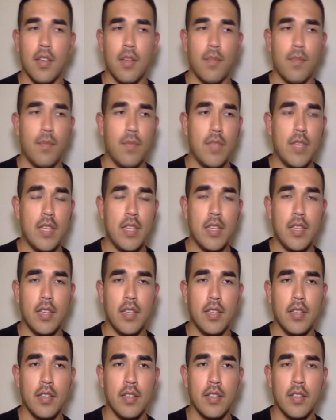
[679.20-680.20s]

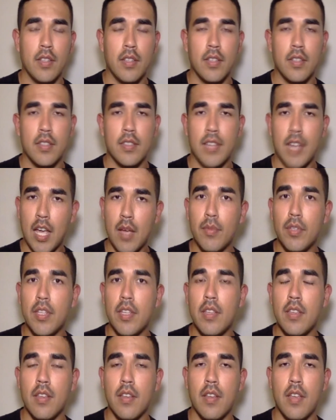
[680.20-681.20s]
being
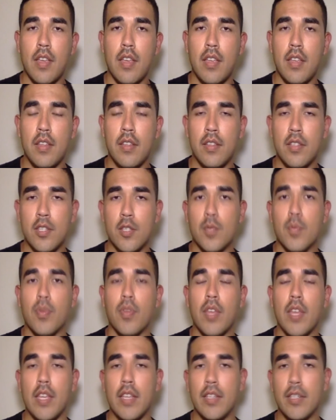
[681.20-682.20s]
timely in
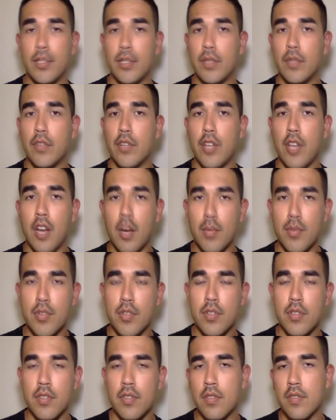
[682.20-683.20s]
displaying delivery
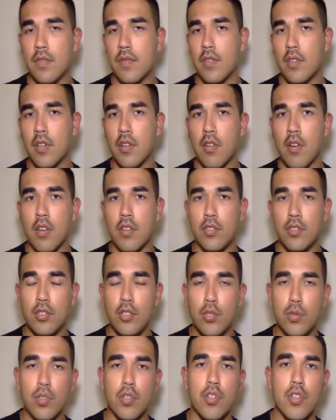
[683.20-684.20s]
options across the
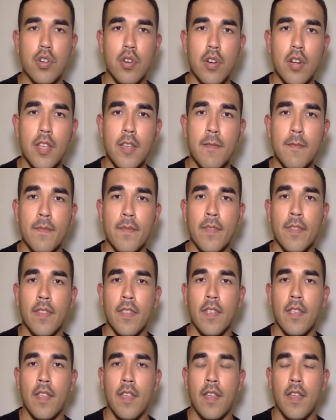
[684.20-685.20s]
user journey,
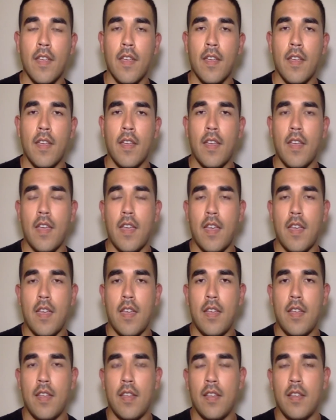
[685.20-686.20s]

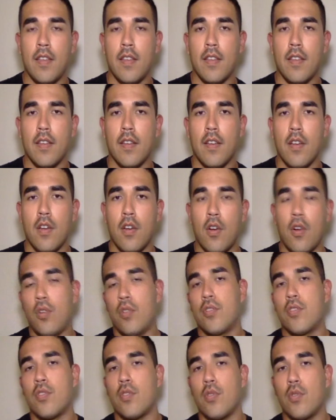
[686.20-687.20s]
and
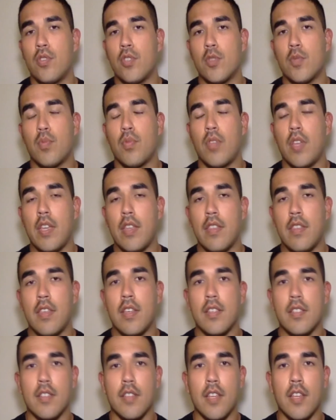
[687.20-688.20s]
also displaying
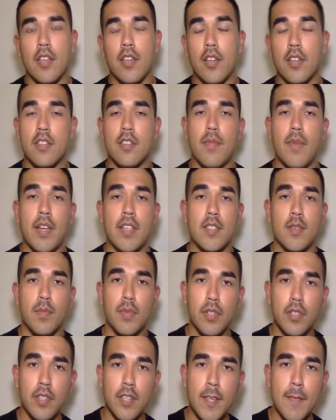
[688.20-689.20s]
things like
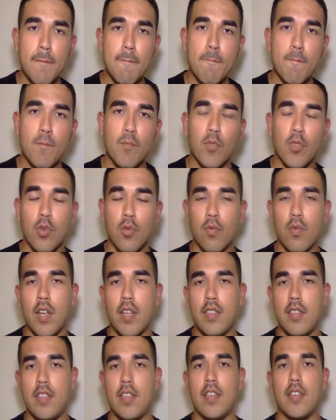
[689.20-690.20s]
customizability,
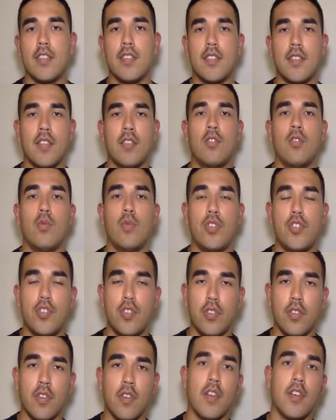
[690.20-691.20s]
right? The extent to which you
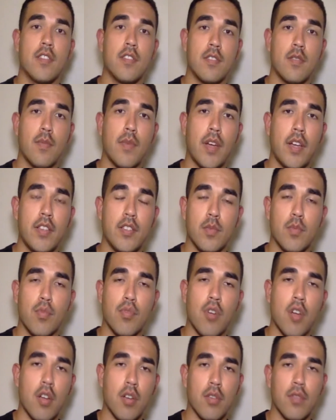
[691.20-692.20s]
can customize a
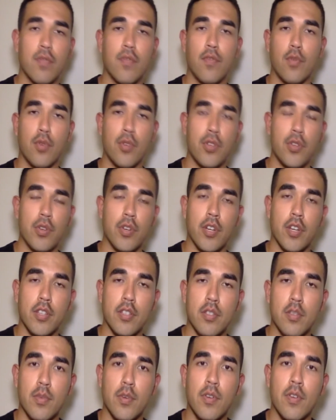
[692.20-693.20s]
product for your
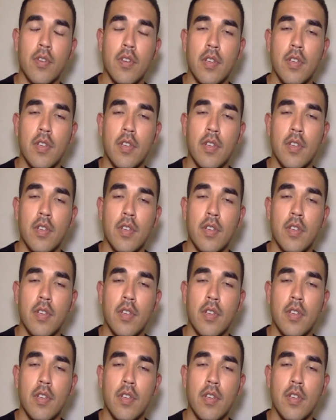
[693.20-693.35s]
customer,